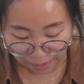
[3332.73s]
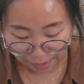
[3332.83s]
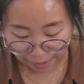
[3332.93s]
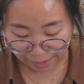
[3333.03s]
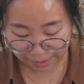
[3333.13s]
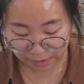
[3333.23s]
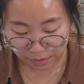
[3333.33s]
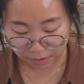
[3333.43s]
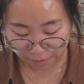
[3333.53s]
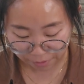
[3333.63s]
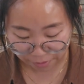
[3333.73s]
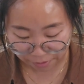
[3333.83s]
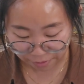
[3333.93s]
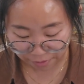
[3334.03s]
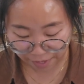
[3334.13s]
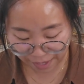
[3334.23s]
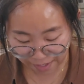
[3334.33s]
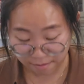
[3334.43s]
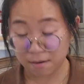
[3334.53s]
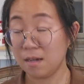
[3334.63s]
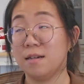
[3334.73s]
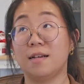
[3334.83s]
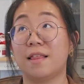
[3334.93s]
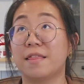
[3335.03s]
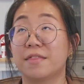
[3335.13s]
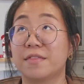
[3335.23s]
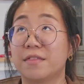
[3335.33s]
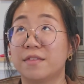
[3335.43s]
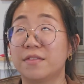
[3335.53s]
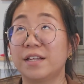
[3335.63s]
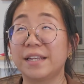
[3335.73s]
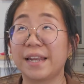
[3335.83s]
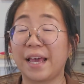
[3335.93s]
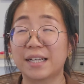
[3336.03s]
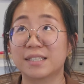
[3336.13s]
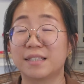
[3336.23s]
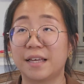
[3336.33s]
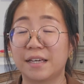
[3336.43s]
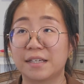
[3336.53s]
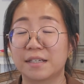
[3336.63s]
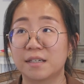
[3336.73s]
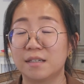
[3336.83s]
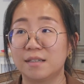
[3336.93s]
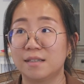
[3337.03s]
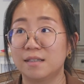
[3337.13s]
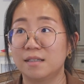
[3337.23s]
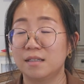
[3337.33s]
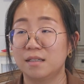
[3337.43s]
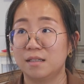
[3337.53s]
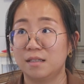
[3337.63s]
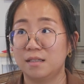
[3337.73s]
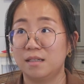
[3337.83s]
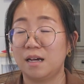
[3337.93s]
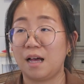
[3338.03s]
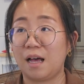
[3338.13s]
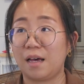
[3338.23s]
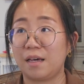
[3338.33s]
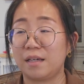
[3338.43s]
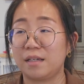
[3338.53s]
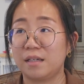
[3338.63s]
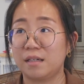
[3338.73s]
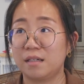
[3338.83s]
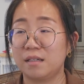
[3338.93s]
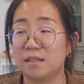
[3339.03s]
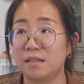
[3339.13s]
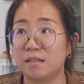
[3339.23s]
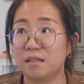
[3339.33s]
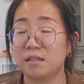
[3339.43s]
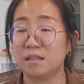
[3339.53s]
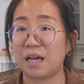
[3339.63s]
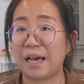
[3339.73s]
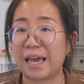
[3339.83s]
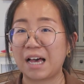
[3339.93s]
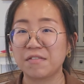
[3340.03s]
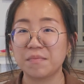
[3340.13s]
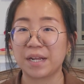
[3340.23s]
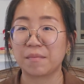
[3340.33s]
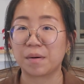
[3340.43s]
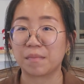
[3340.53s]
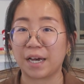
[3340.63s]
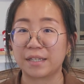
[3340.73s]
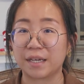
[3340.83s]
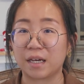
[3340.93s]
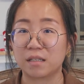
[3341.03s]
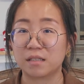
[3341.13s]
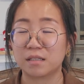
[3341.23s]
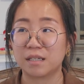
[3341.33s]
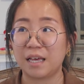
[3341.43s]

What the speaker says: And then the next thing, I haven't made up my mind yet.